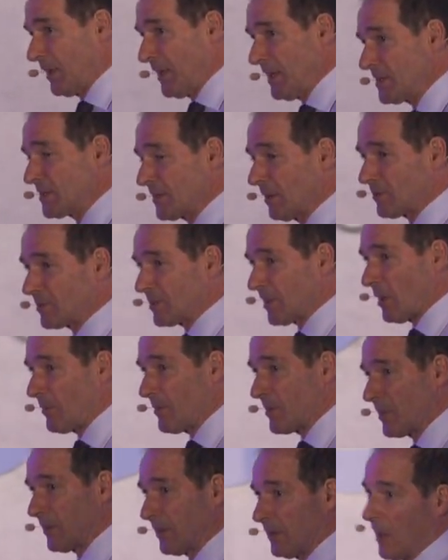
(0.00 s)
please don't tell
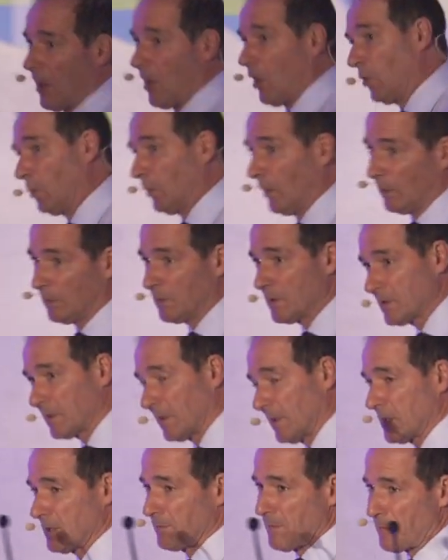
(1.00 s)
me that the whole world is
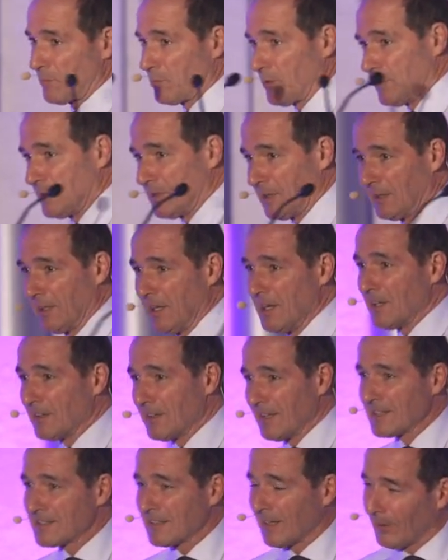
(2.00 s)
going to be printing
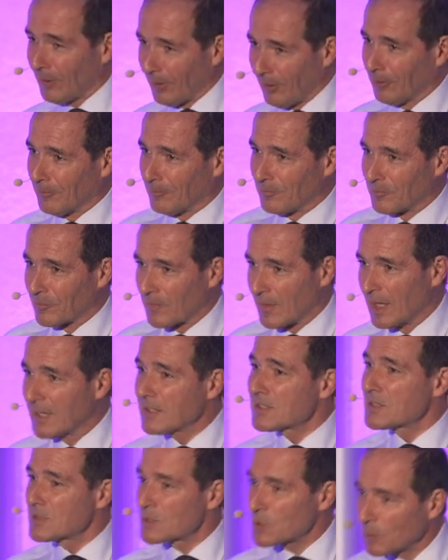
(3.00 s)
things at home.
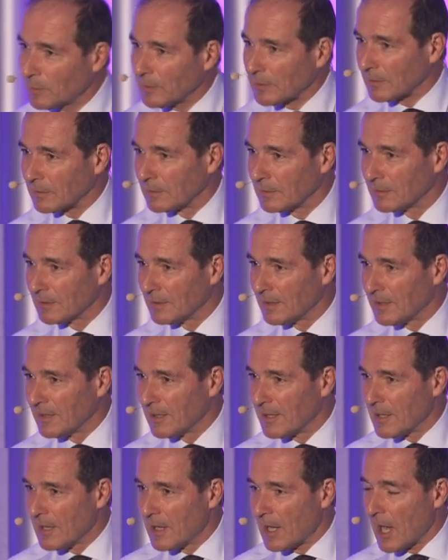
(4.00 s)
It's stupid.
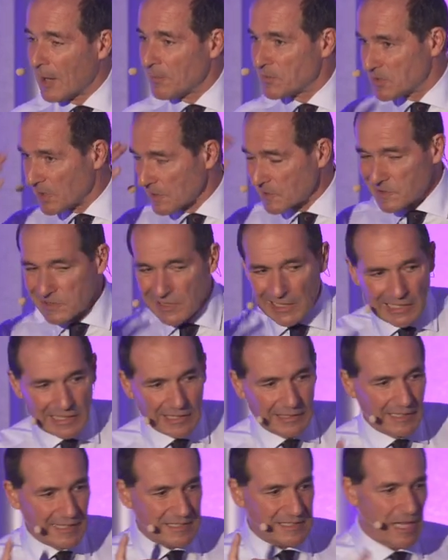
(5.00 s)
I'm just
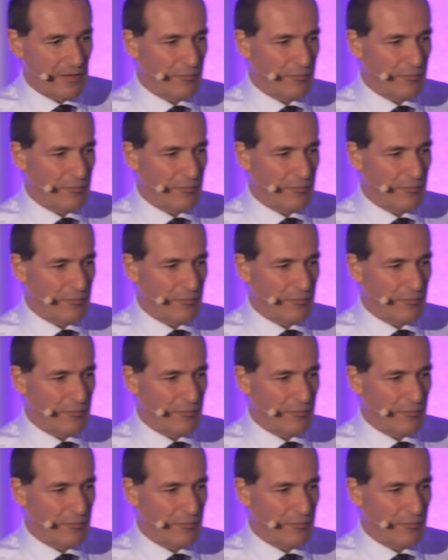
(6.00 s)
saying, let's